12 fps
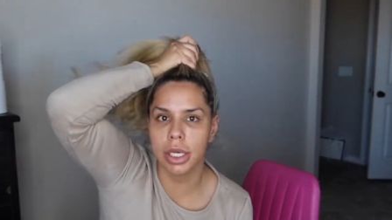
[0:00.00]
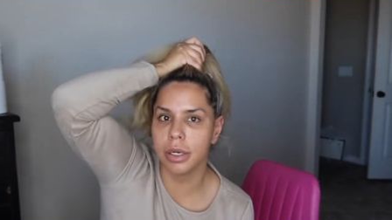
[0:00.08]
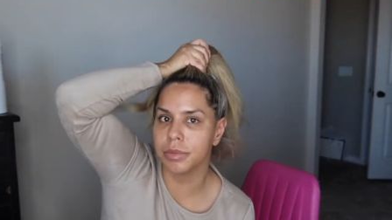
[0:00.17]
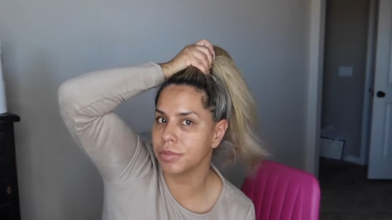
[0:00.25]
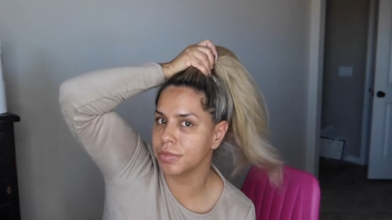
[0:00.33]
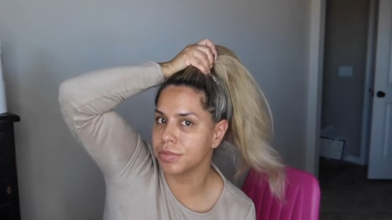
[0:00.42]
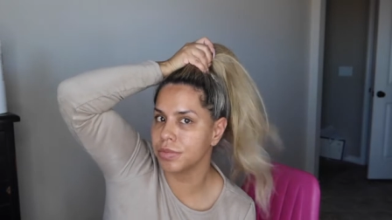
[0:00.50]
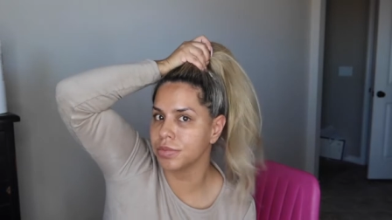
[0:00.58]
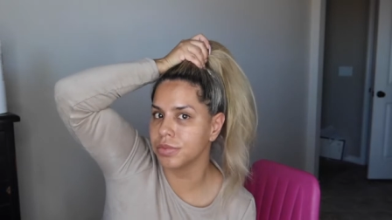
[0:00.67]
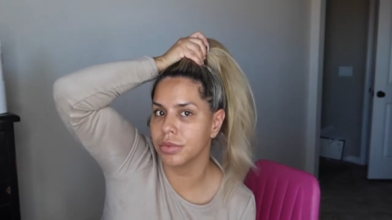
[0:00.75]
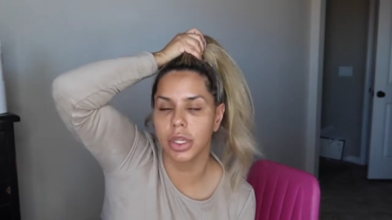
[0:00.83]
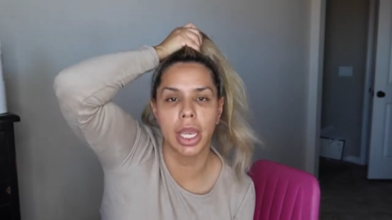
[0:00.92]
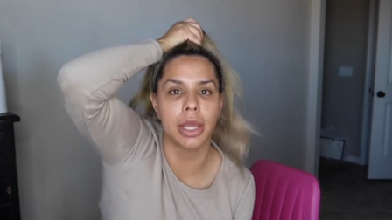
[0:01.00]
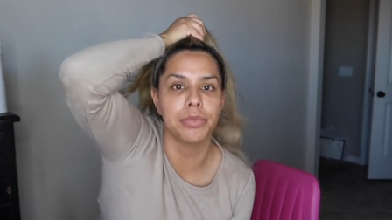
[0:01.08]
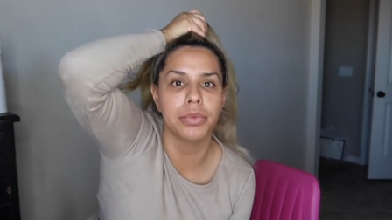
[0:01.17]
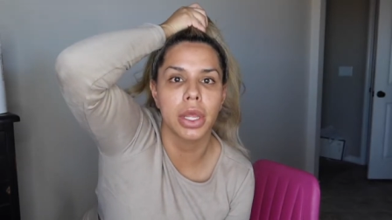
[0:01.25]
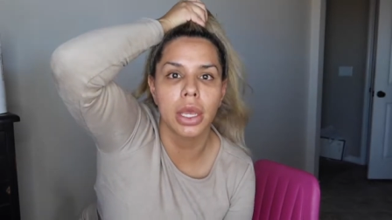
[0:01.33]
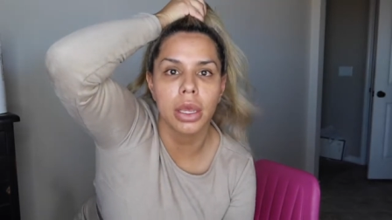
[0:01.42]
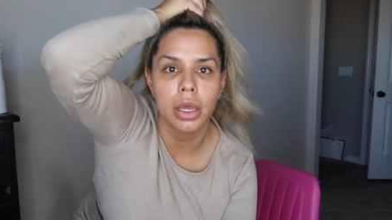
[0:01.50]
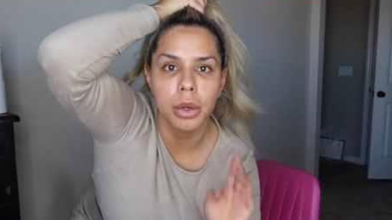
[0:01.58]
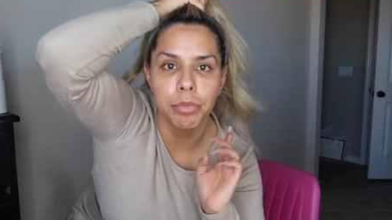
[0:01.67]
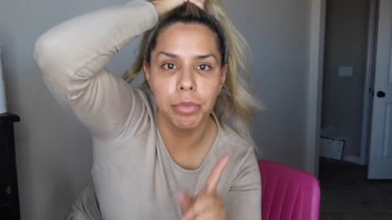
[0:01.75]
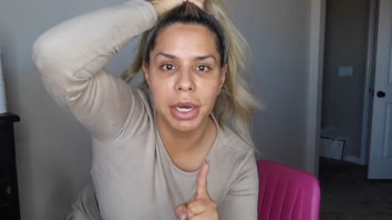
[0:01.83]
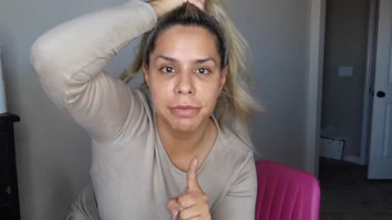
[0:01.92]
that? Okay.
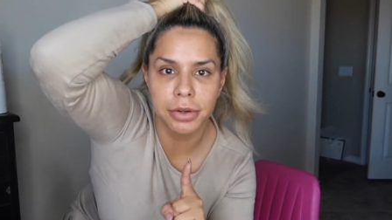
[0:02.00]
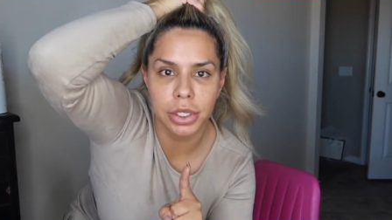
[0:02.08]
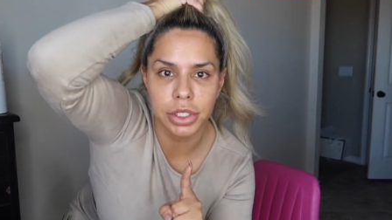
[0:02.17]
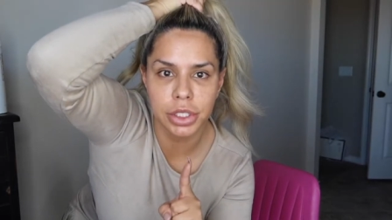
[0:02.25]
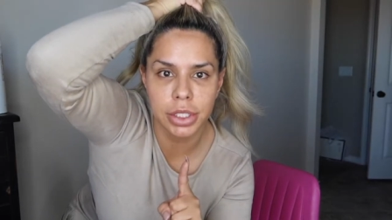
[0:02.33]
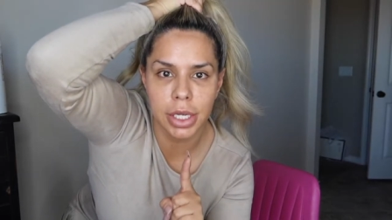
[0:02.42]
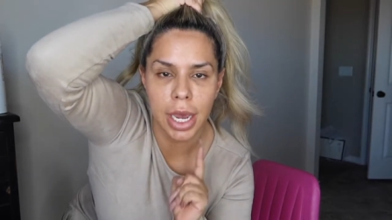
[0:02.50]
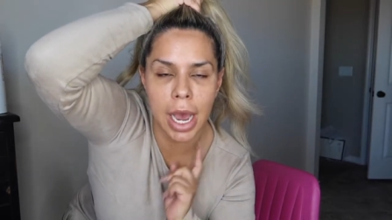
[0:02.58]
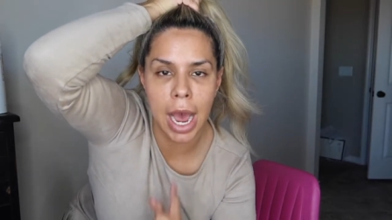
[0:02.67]
But first,